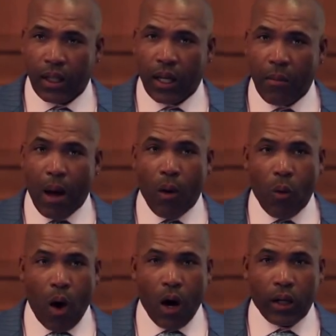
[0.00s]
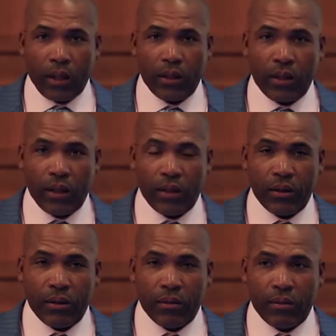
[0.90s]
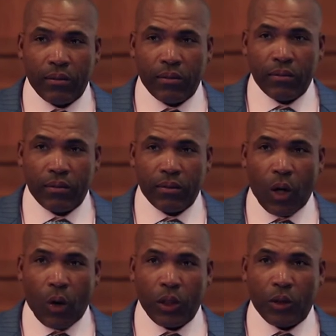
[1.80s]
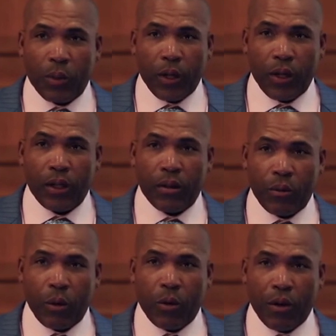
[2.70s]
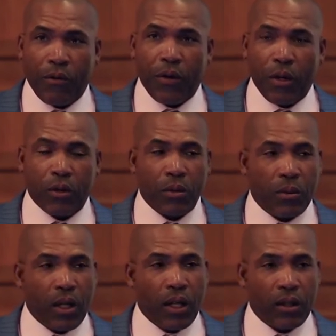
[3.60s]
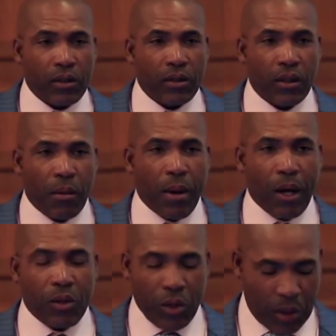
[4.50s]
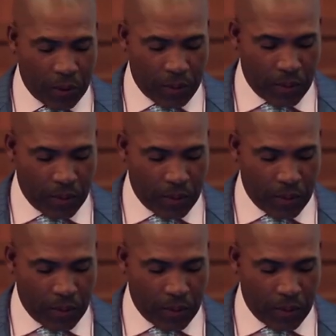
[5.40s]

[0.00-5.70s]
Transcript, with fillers: in my walk, the Holy Spirit will reveal some things about you.